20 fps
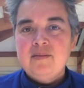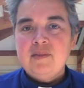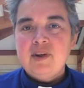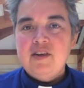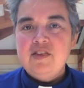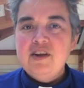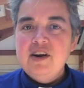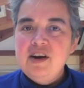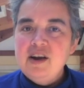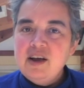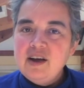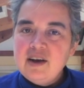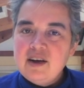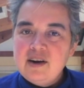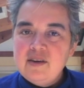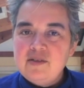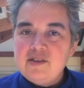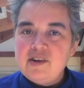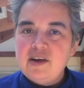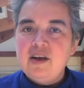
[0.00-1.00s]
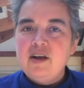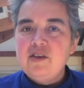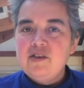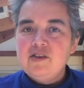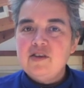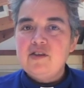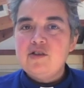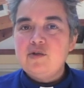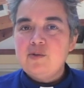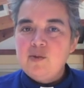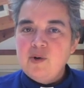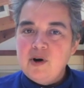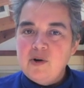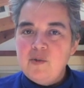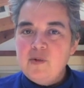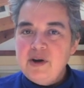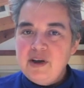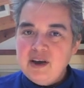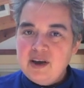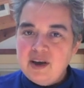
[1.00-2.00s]
The negative tells us what
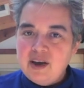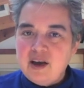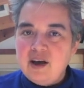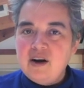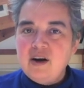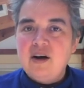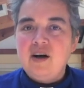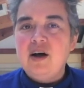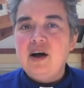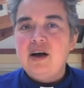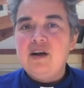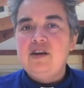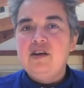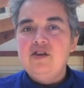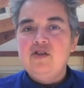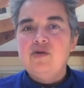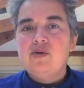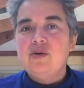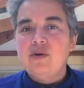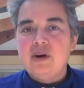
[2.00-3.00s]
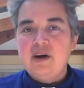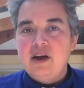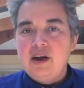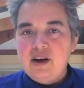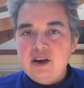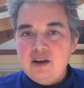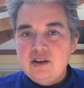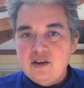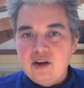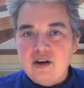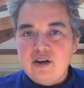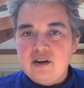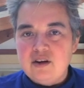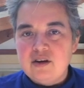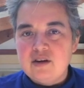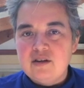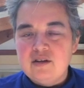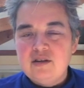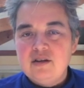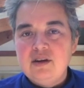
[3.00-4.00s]
we cannot endure any
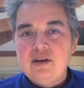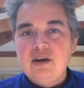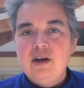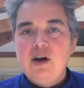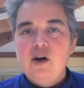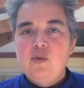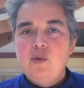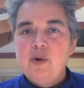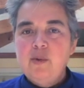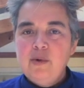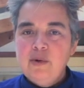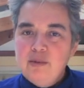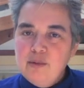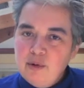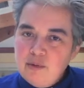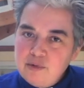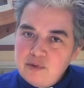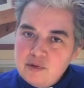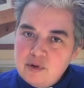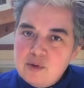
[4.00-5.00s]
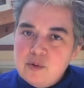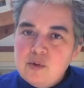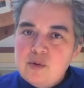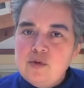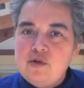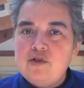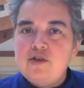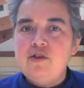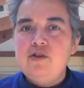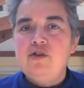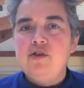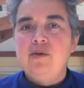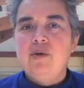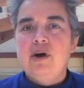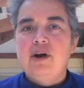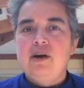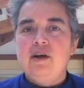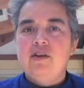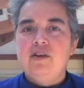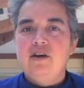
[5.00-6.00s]
longer, what we refuse to do
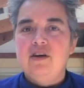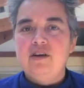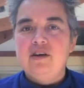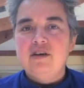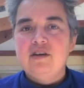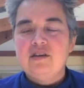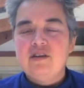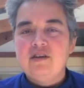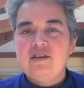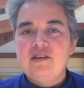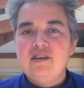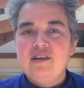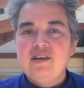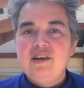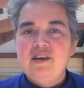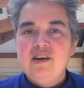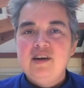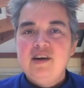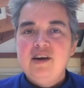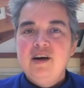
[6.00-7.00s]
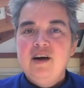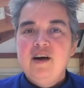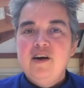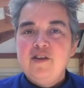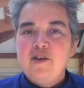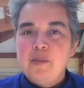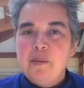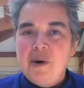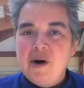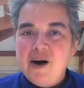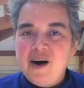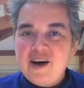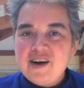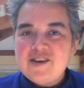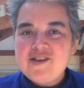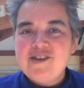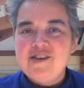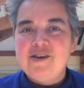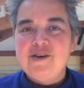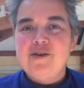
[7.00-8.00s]
any longer. The
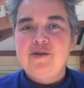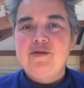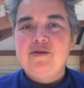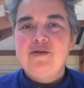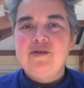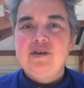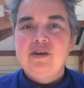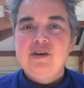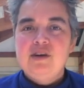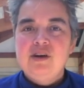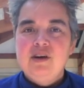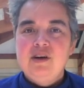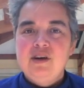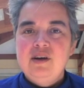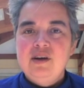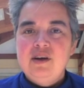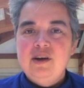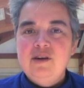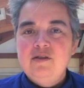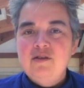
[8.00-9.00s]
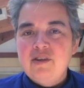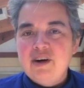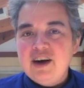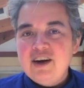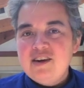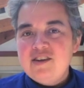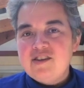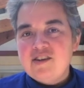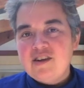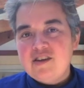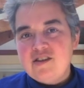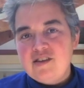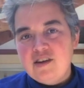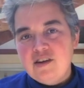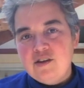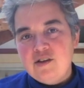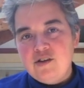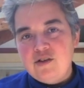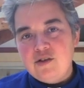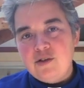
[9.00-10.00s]
positive invites us
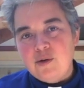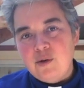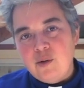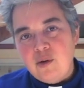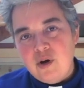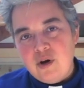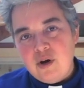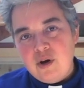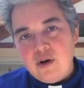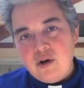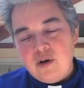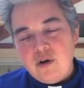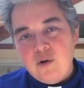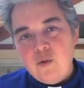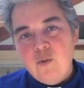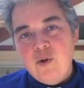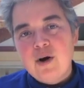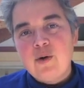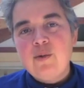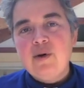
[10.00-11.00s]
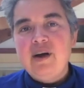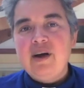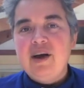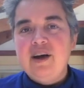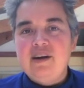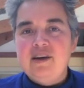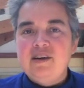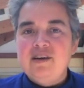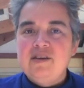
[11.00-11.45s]
into where we're headed.